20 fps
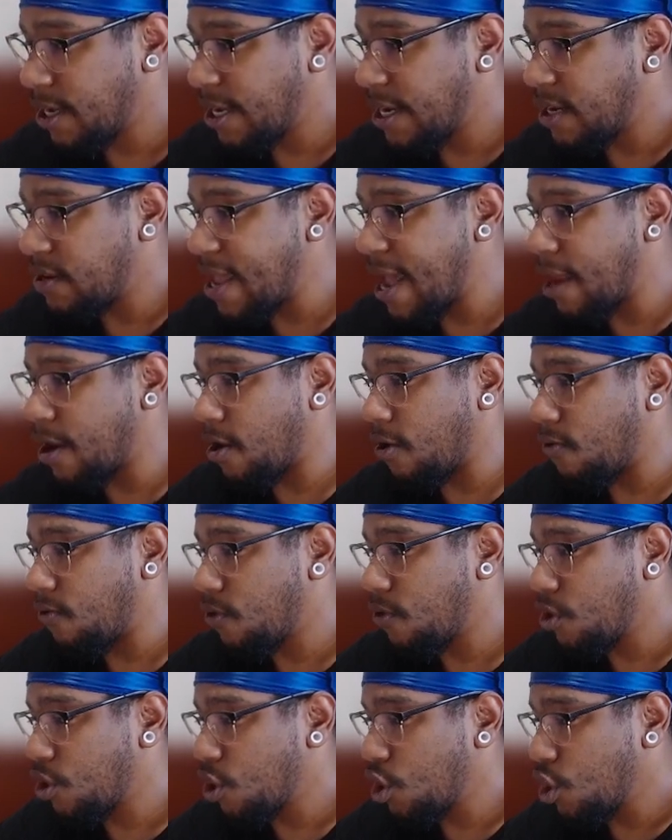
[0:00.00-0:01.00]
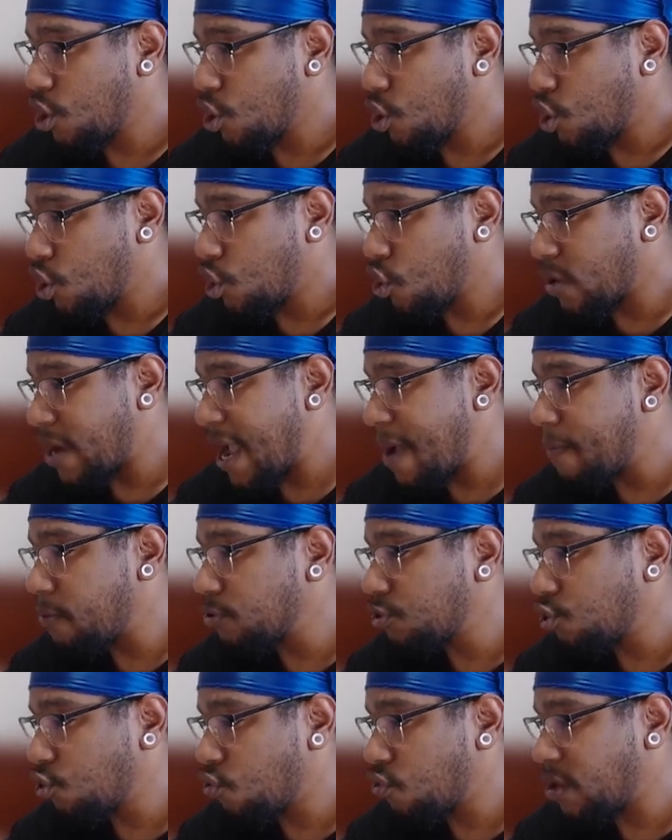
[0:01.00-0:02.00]
Nano, you're able
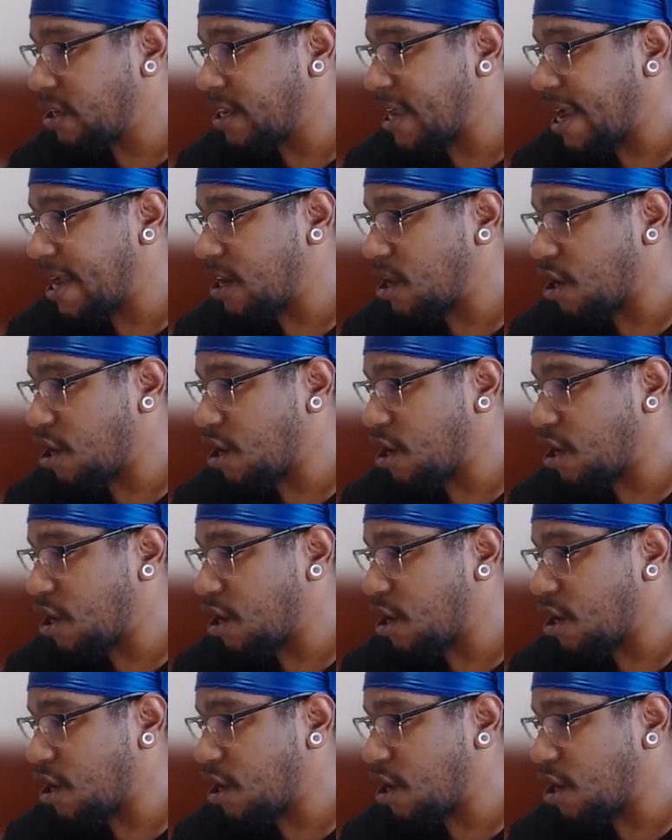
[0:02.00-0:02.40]
to create